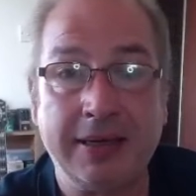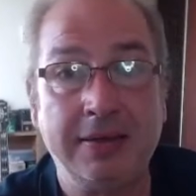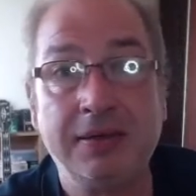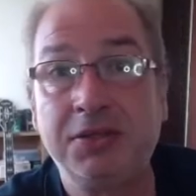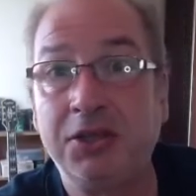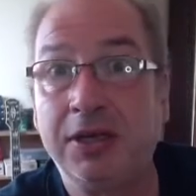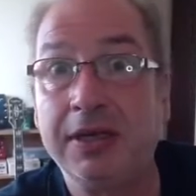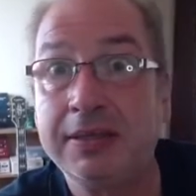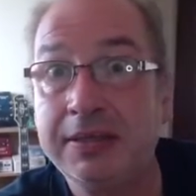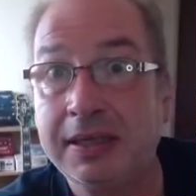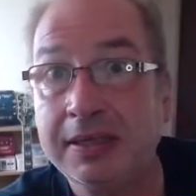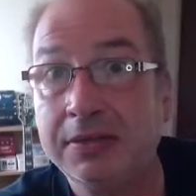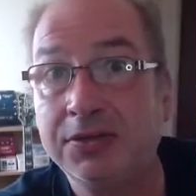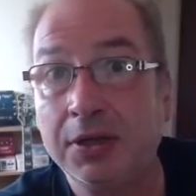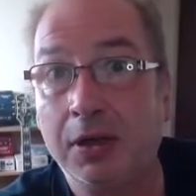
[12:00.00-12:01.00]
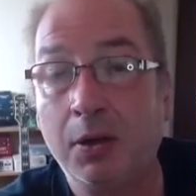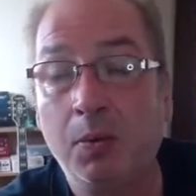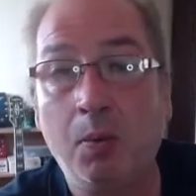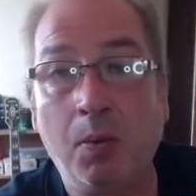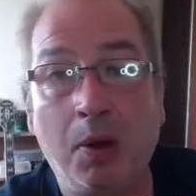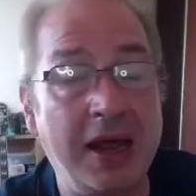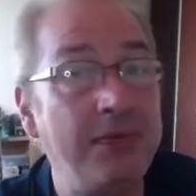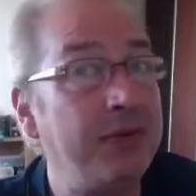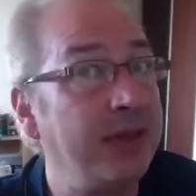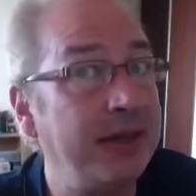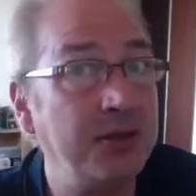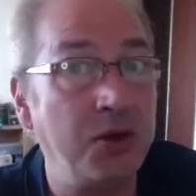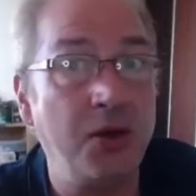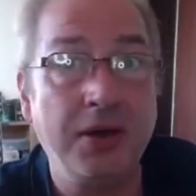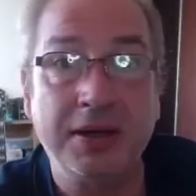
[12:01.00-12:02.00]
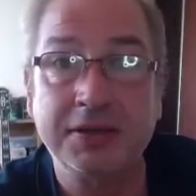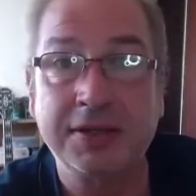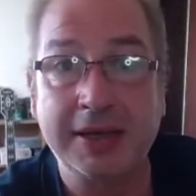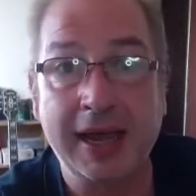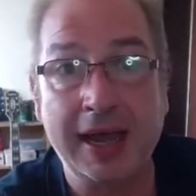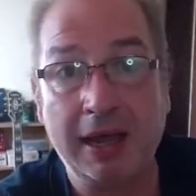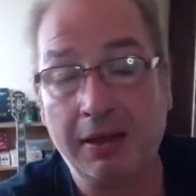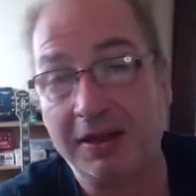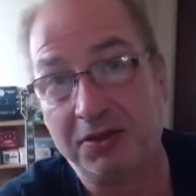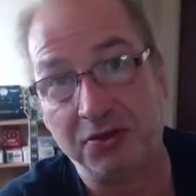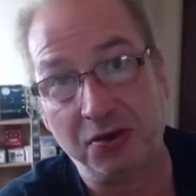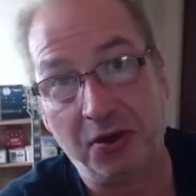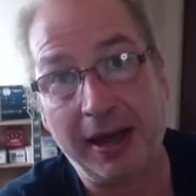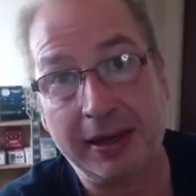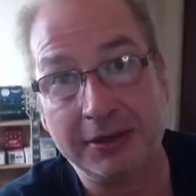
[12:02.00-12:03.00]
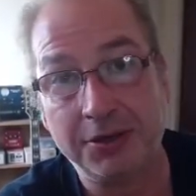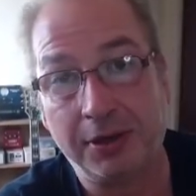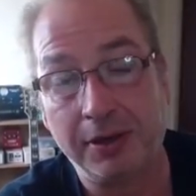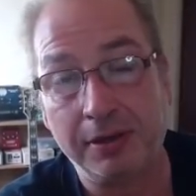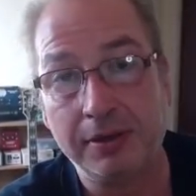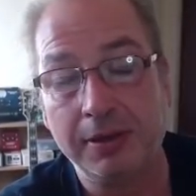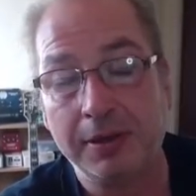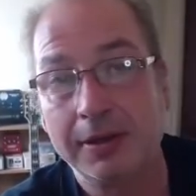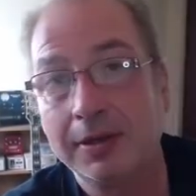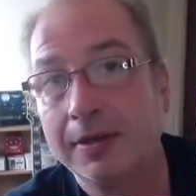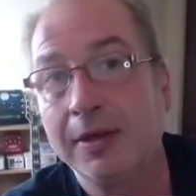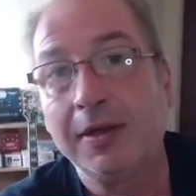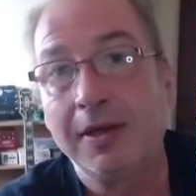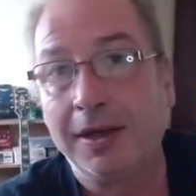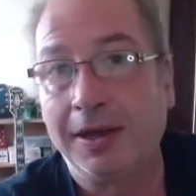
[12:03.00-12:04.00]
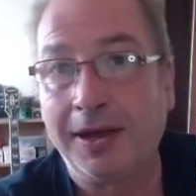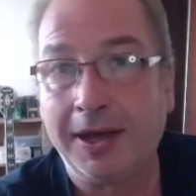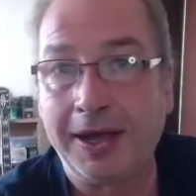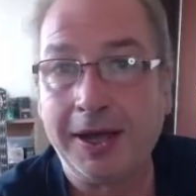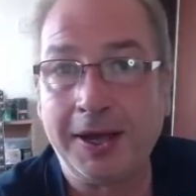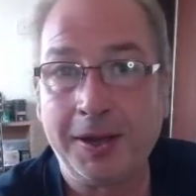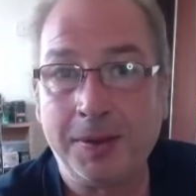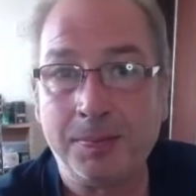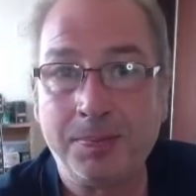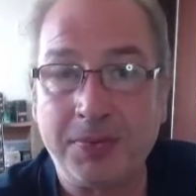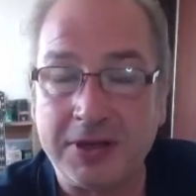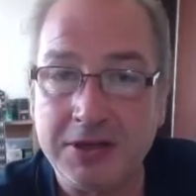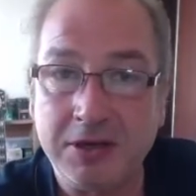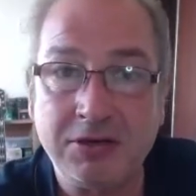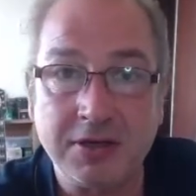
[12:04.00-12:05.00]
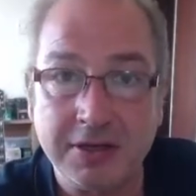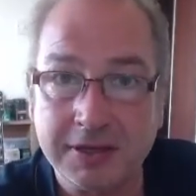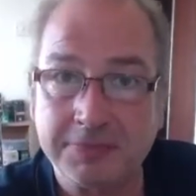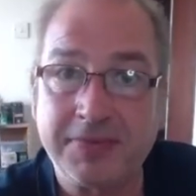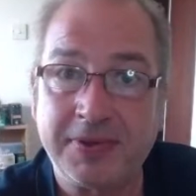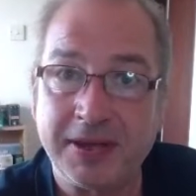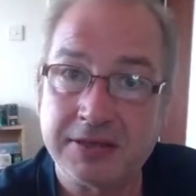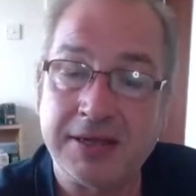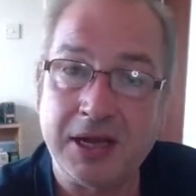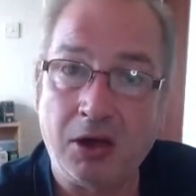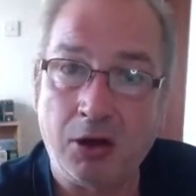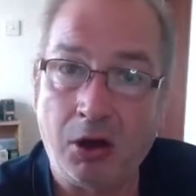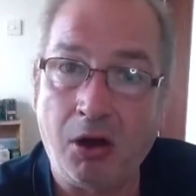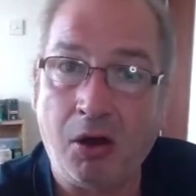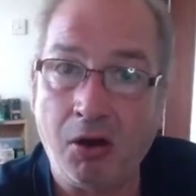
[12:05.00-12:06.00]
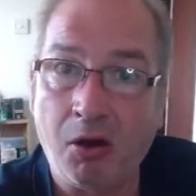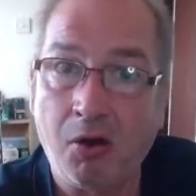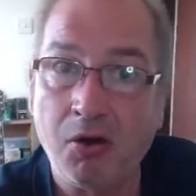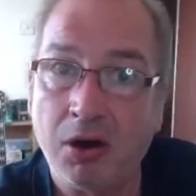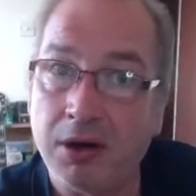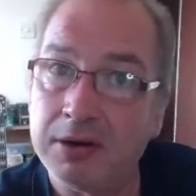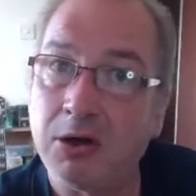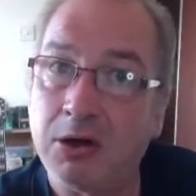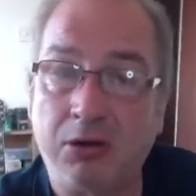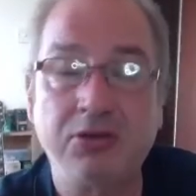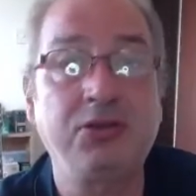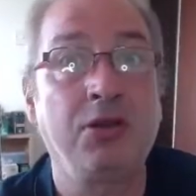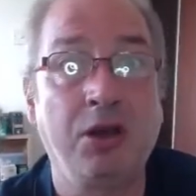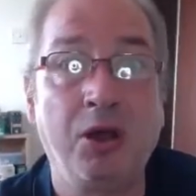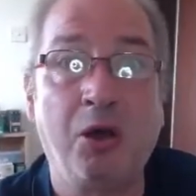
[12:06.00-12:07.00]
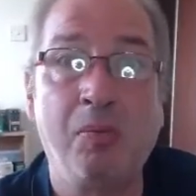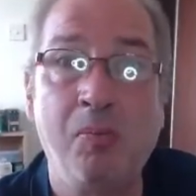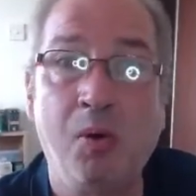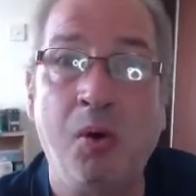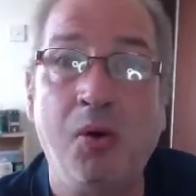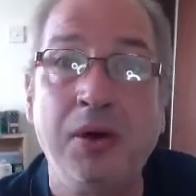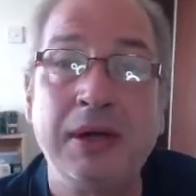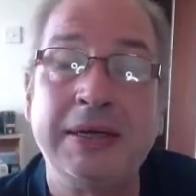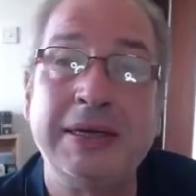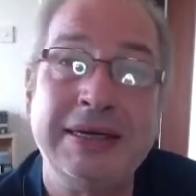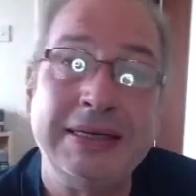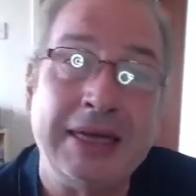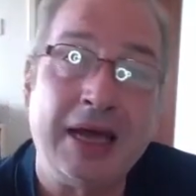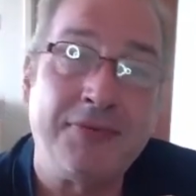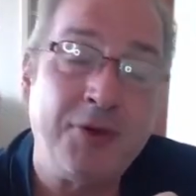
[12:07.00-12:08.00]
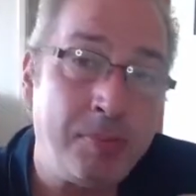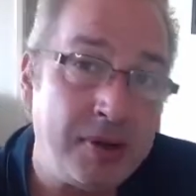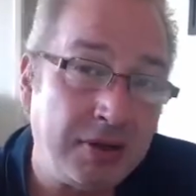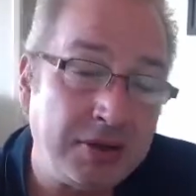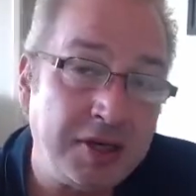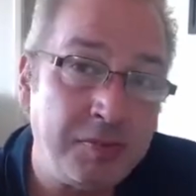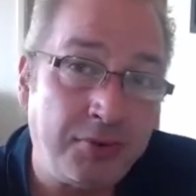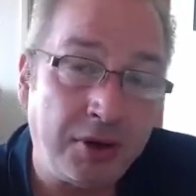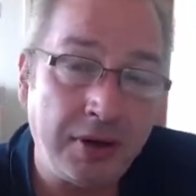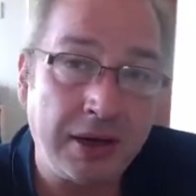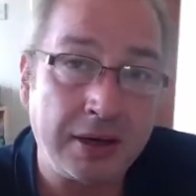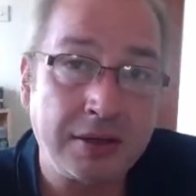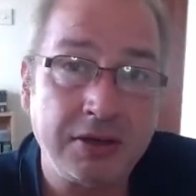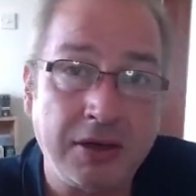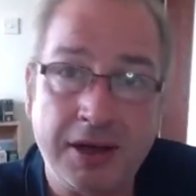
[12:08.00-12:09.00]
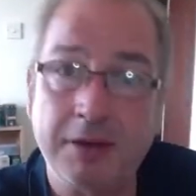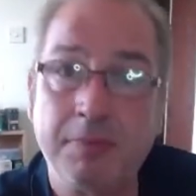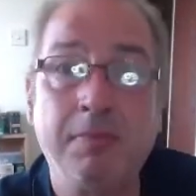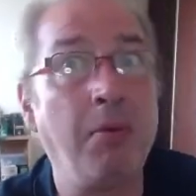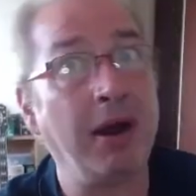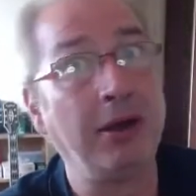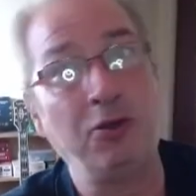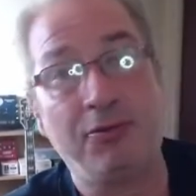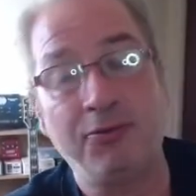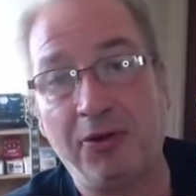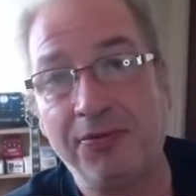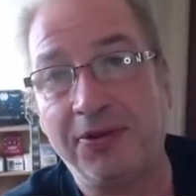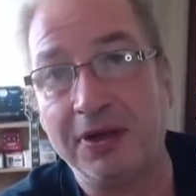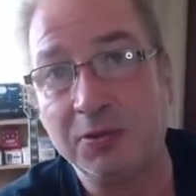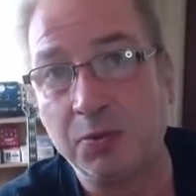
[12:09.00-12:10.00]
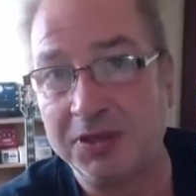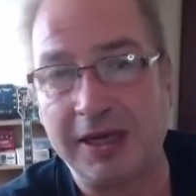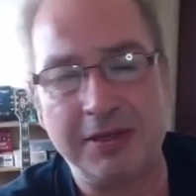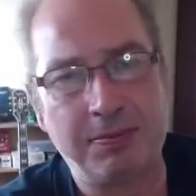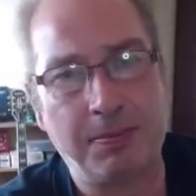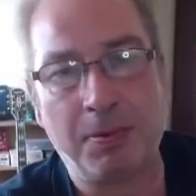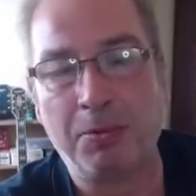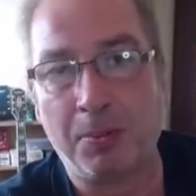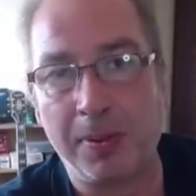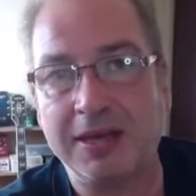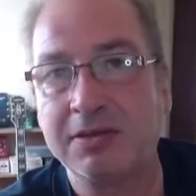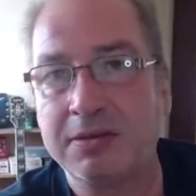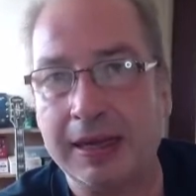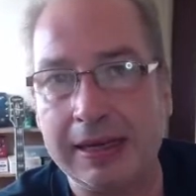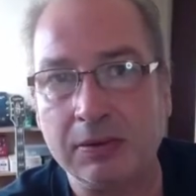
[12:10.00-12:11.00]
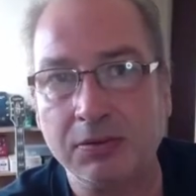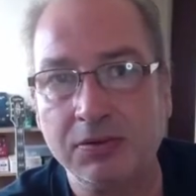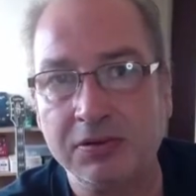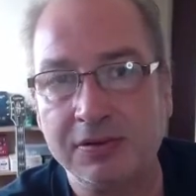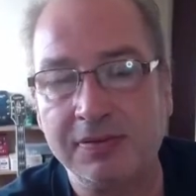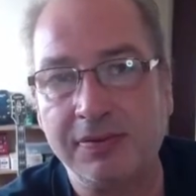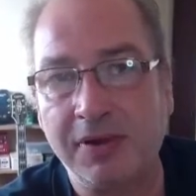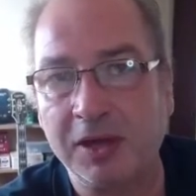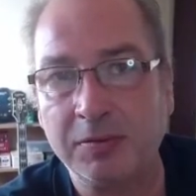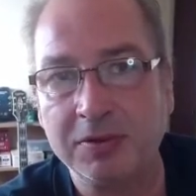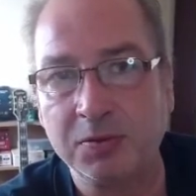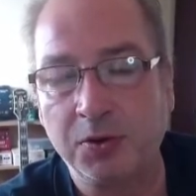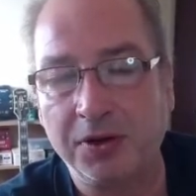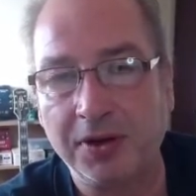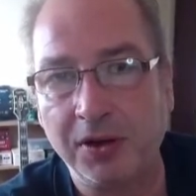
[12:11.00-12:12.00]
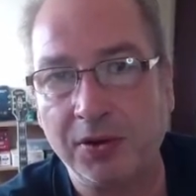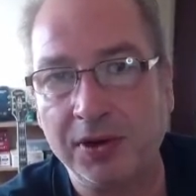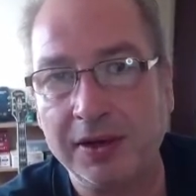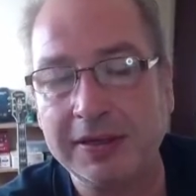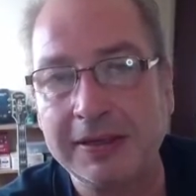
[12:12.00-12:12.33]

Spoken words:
agility. So whatever they're doing at scale, it's not agile. Usually things take a lot longer and cost a lot more. Now, if you're building products like Microsoft Office, which probably has thousands of developers working on it,